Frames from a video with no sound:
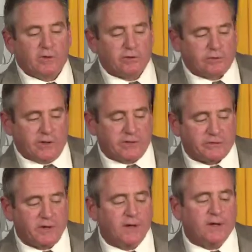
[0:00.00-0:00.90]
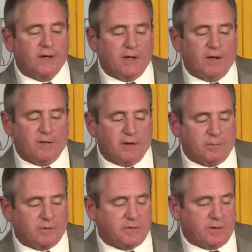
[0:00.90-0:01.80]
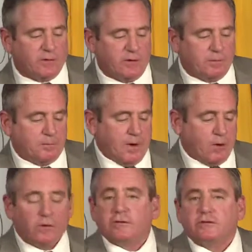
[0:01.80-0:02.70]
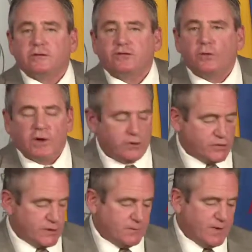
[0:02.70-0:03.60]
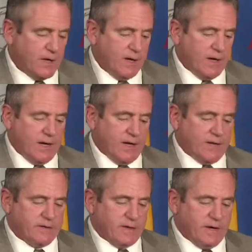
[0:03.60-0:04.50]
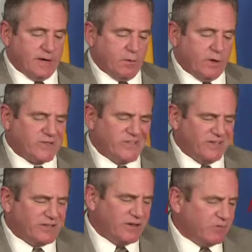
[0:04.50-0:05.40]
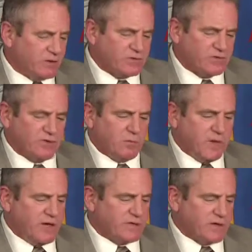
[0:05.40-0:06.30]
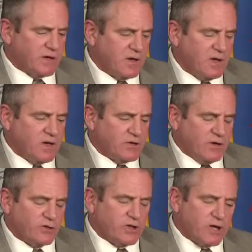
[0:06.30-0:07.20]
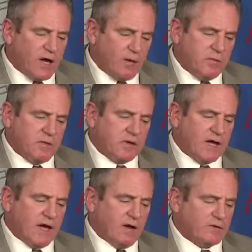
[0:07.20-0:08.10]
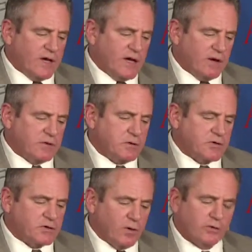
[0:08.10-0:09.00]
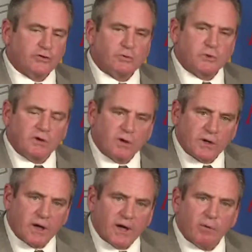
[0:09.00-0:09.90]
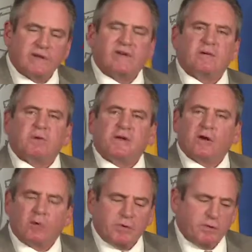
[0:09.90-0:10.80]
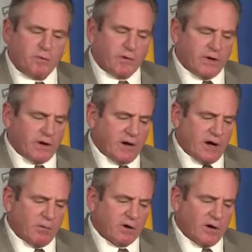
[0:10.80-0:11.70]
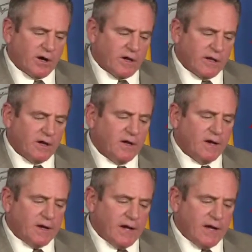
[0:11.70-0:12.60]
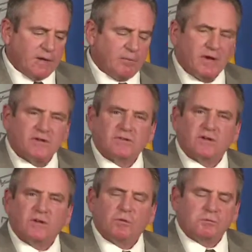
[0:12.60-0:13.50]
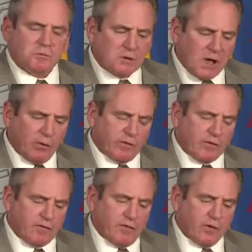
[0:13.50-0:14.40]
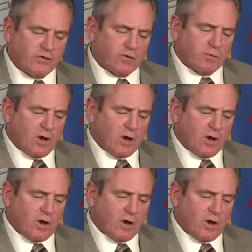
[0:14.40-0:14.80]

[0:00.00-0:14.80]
on the streets in a particularly perilous situation. And what she did was just amazing. You know, she calmed the gal down. She told her she'd be okay. We take care of people here in Albuquerque, and basically got with her folks from